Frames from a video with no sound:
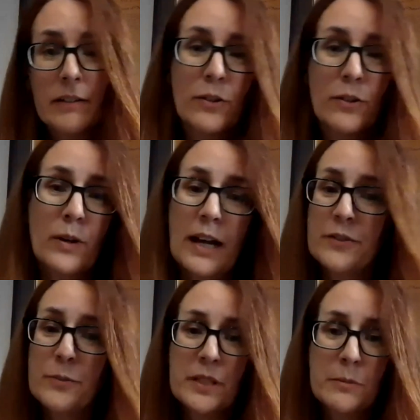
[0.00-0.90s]
You don't
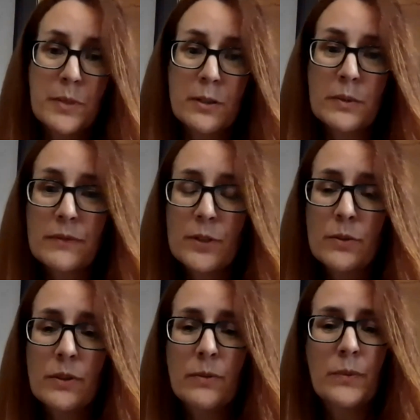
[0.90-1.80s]
have to be a bill reviewer.